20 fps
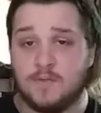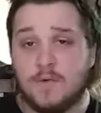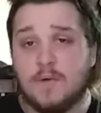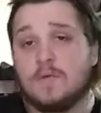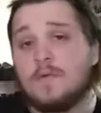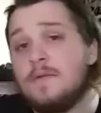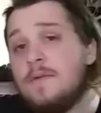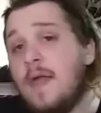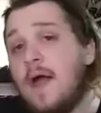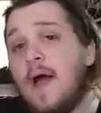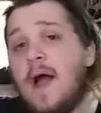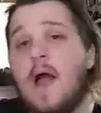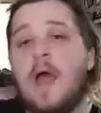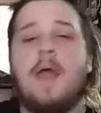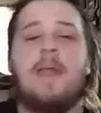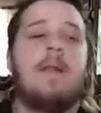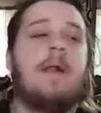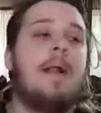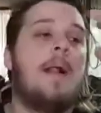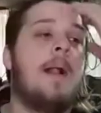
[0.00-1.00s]
real or
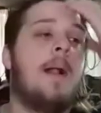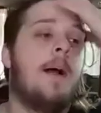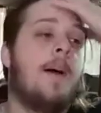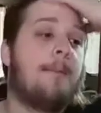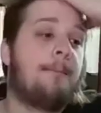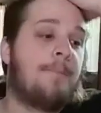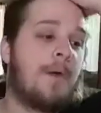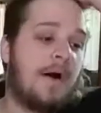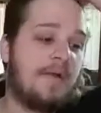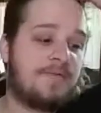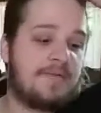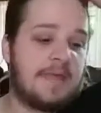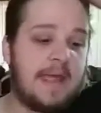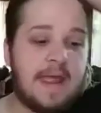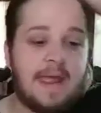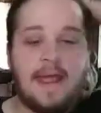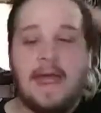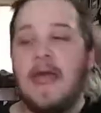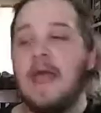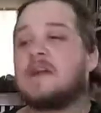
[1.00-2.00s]
not, but
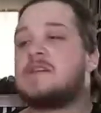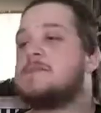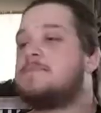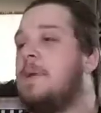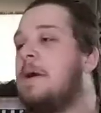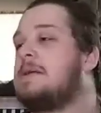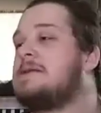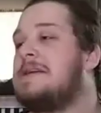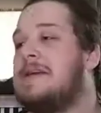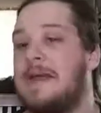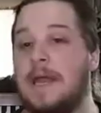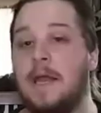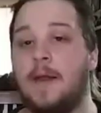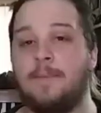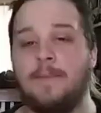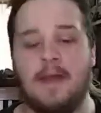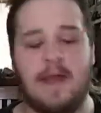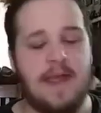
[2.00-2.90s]
they expect him,